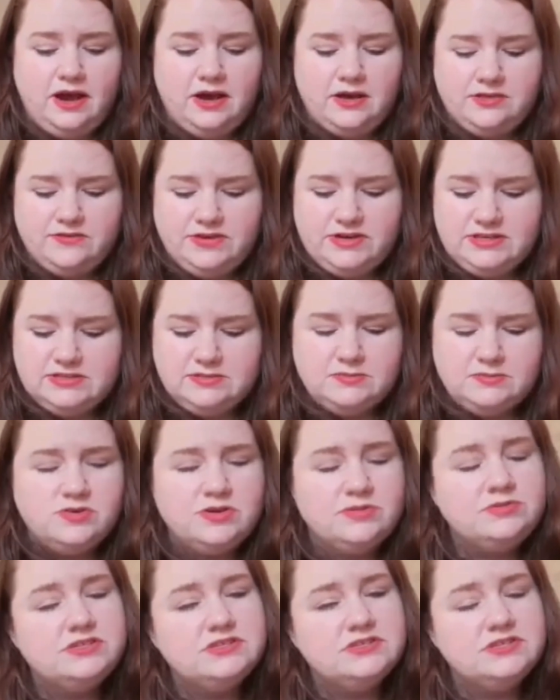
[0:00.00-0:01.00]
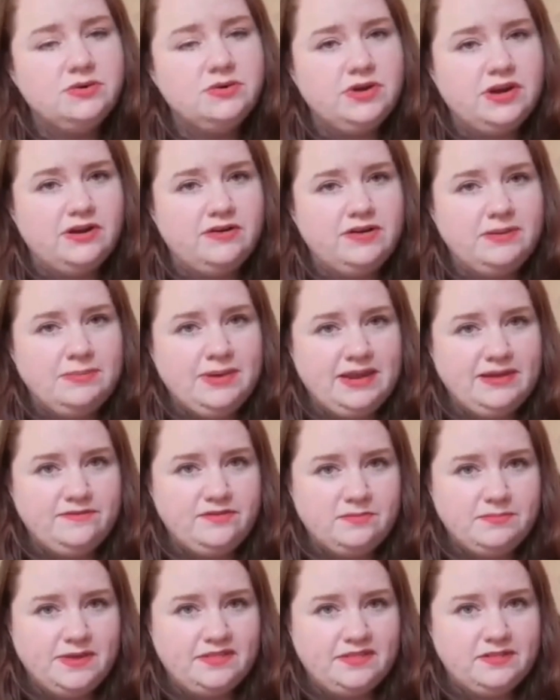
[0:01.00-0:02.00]
Are there any subscriptions that you're currently
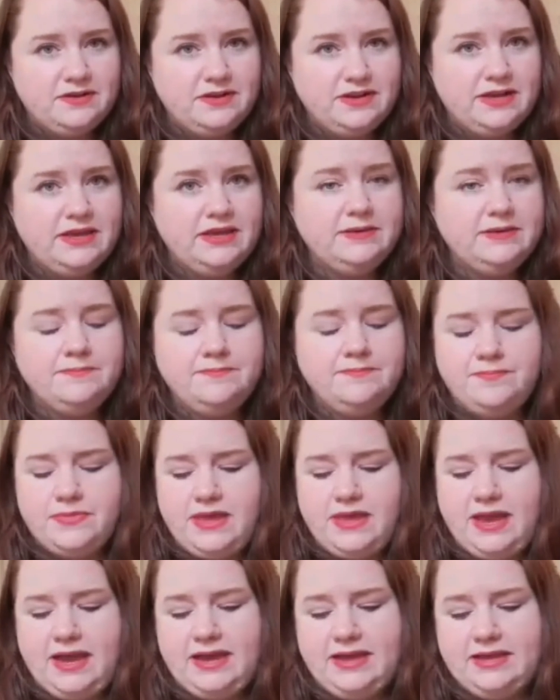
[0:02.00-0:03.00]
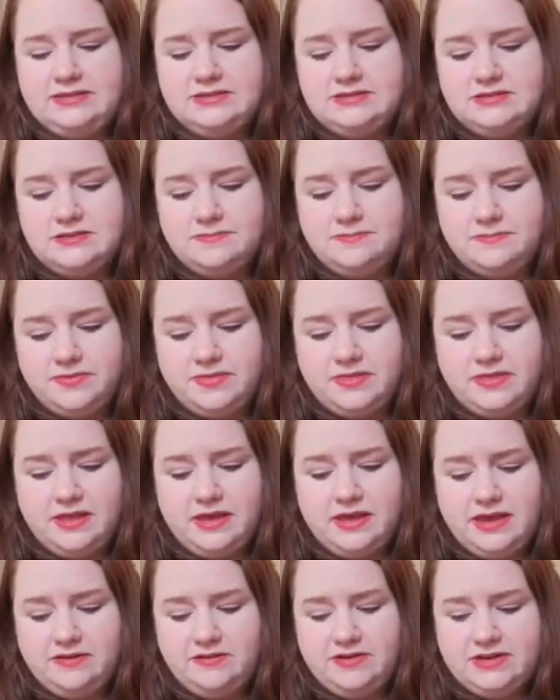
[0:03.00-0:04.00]
paying for monthly and
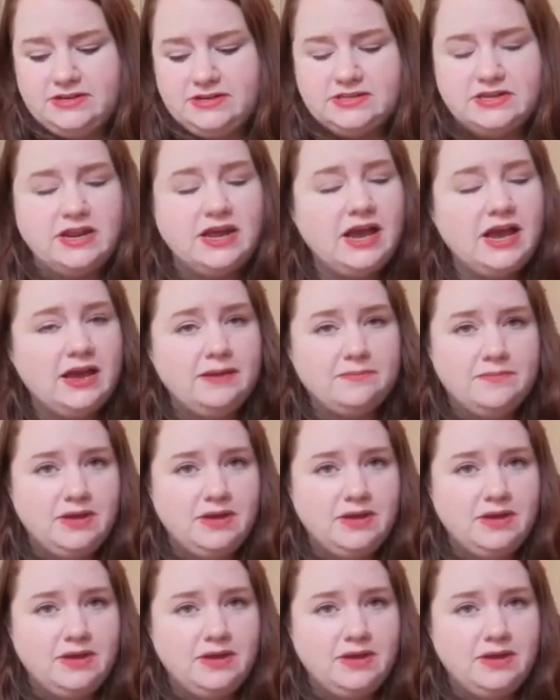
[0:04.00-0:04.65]
there is a